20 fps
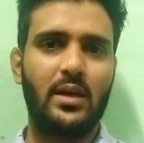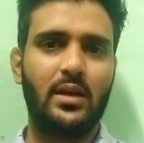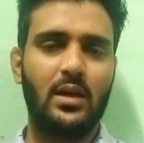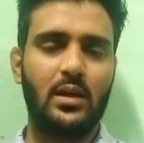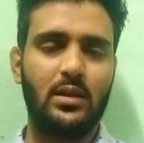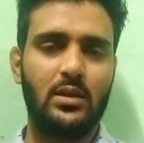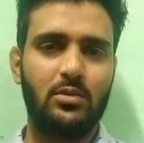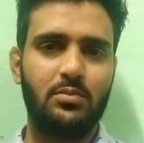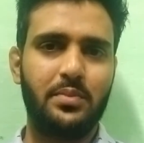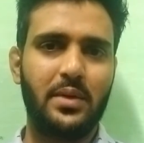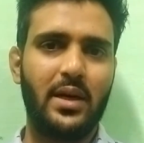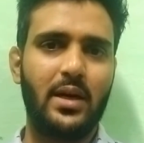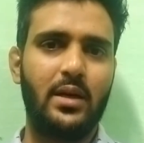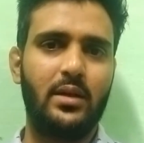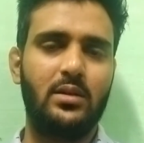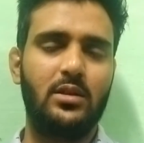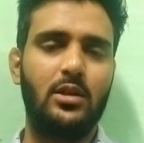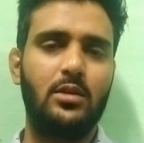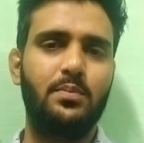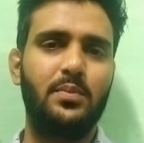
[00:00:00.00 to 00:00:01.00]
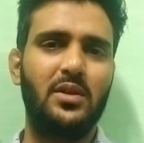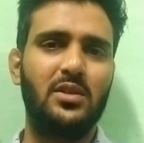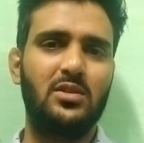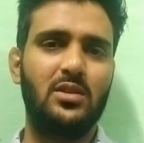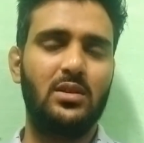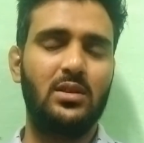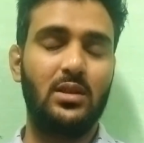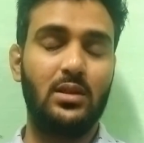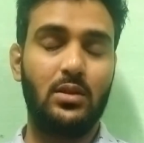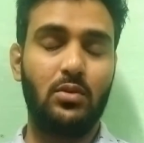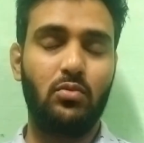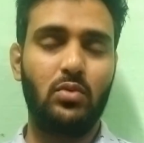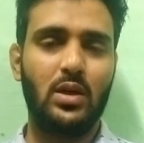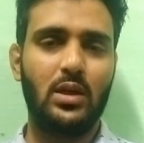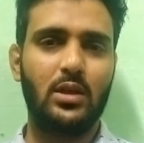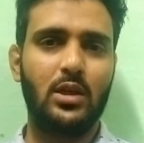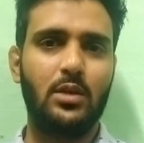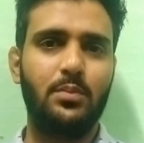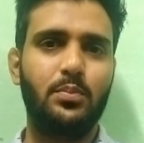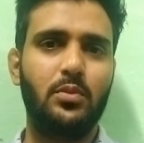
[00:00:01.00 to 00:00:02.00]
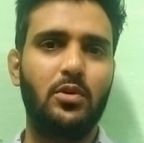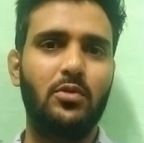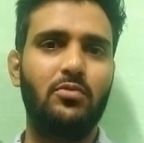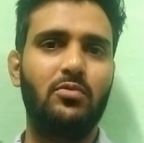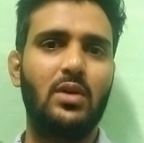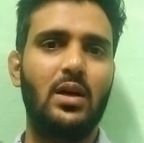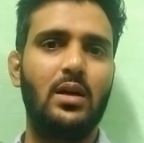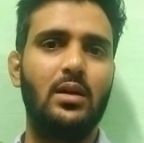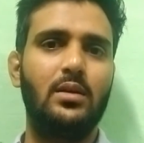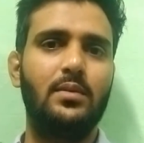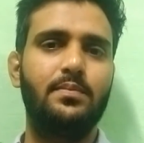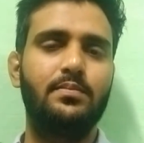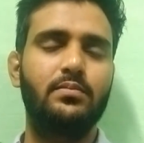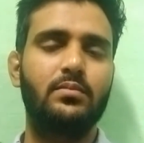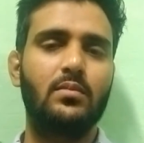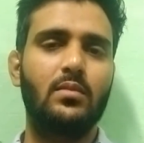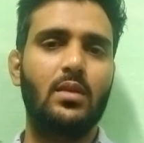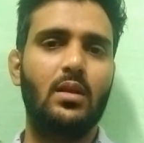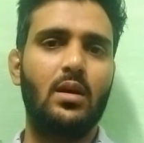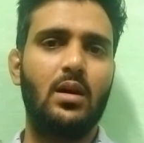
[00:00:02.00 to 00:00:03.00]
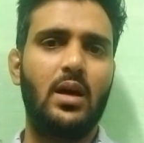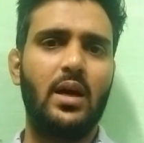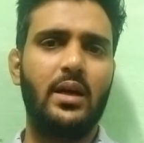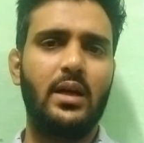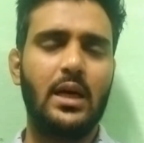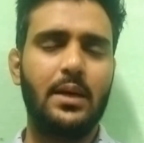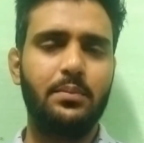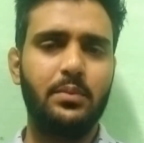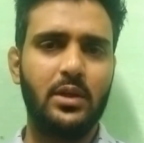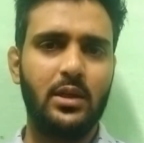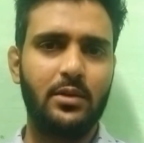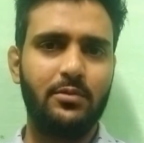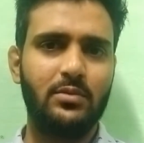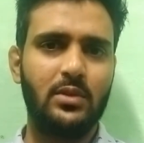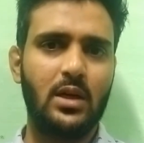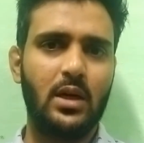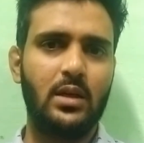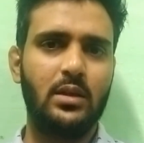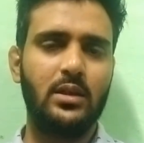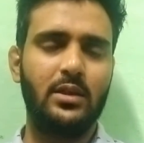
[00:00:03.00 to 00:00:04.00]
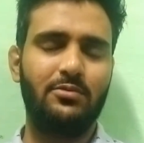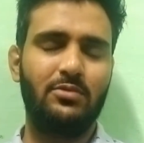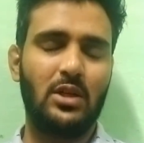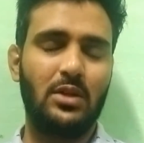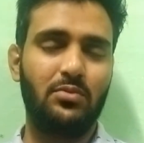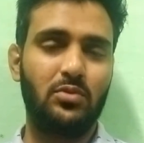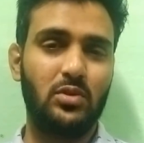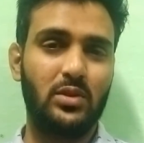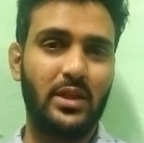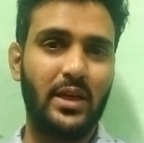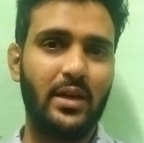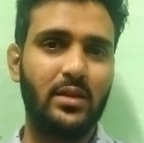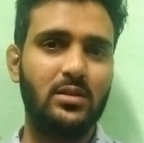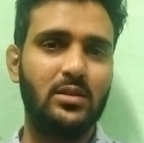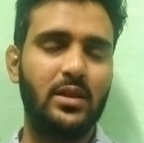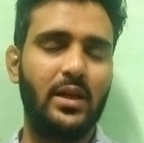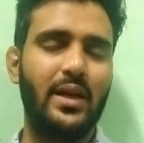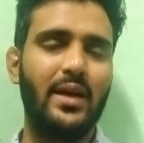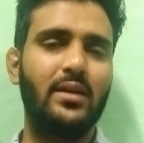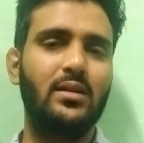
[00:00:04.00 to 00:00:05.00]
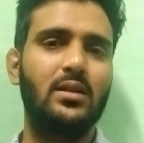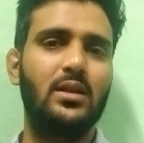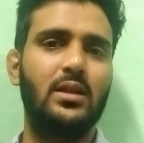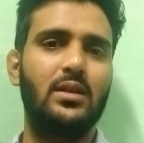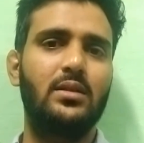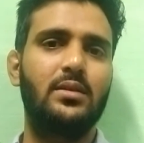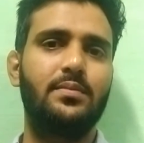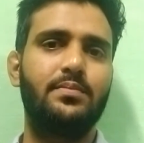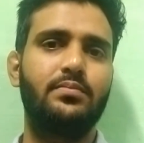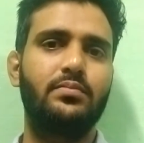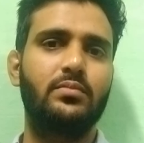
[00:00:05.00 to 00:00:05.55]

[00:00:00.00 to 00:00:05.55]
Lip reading: I can give my 100% in the working profile, and I believe that if I would get selected,